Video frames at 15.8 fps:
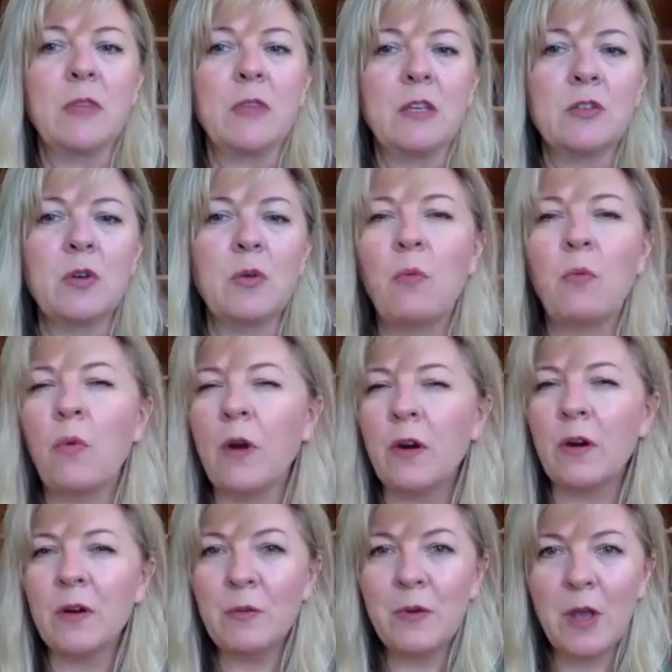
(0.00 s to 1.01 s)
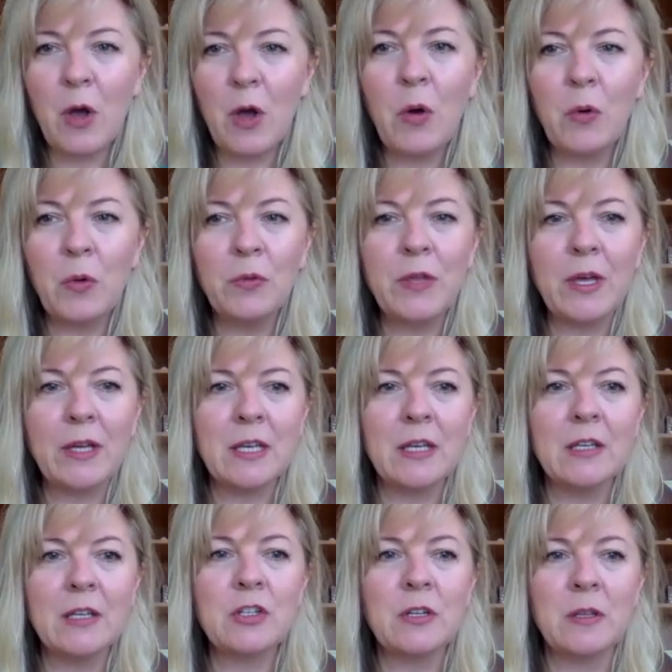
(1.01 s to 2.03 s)
So where do we hold that
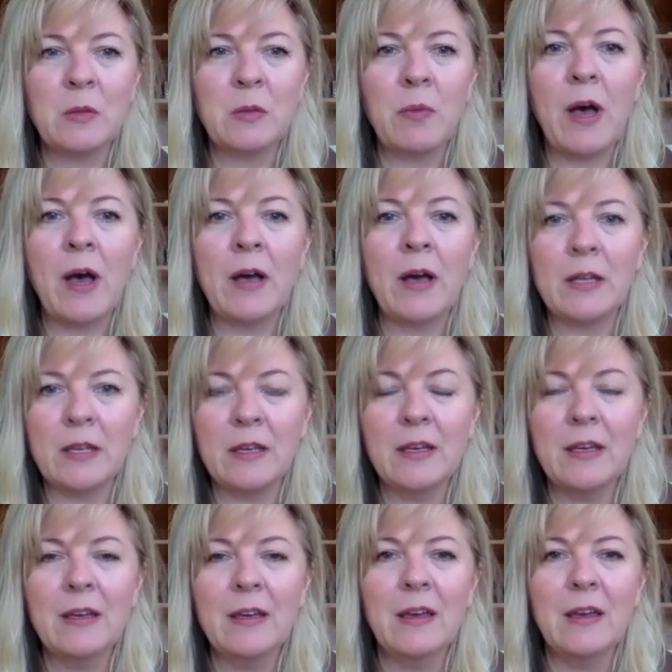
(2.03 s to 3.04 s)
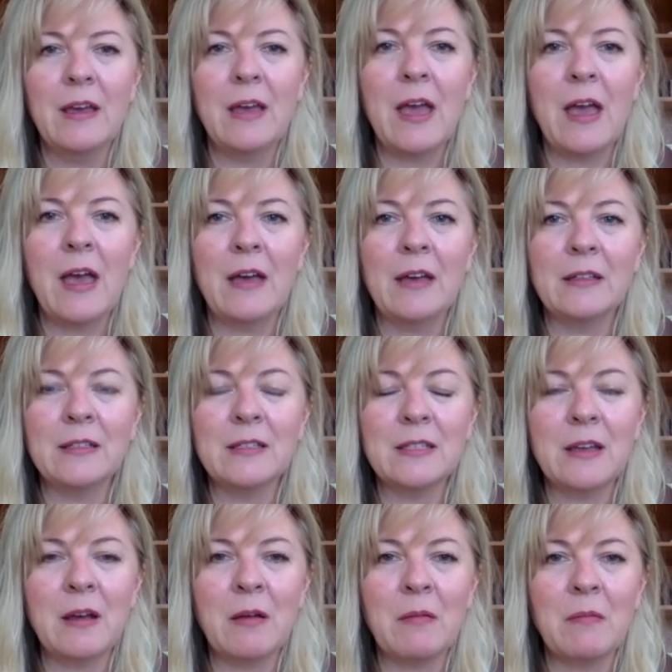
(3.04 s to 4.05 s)
tension in the body? And
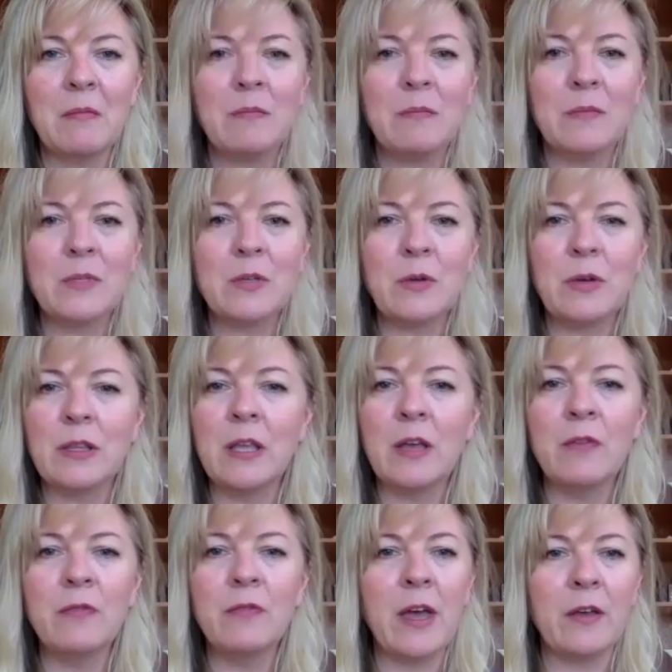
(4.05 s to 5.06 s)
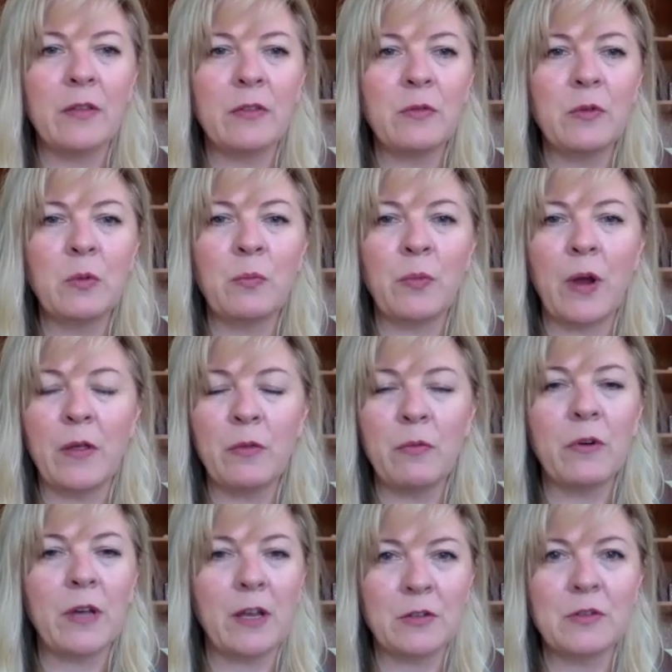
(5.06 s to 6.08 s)
so I love that through the
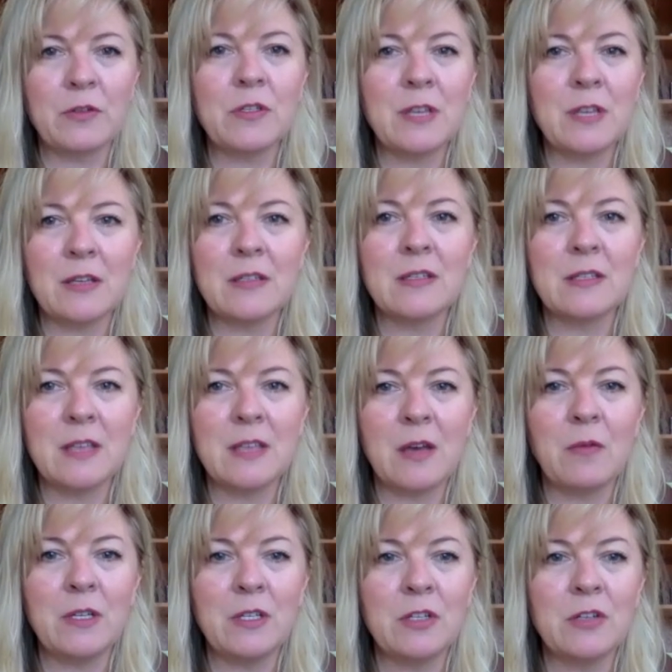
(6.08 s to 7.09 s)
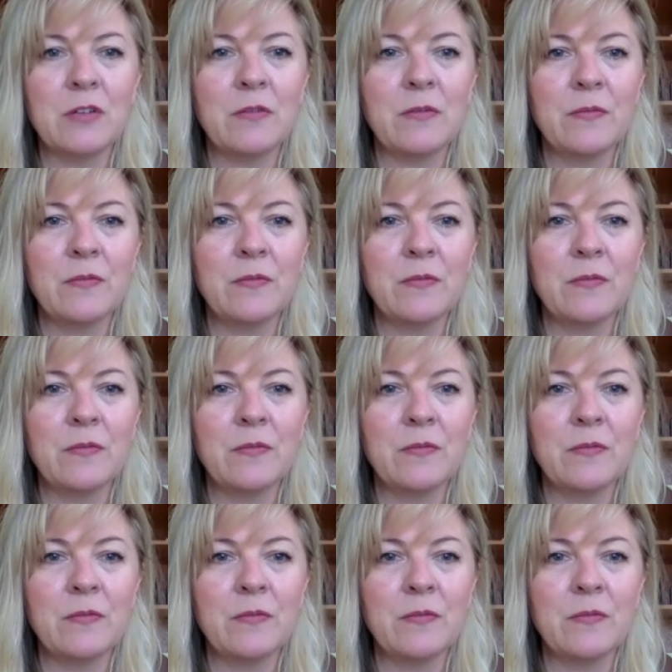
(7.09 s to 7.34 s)
breathwork exercises that we do.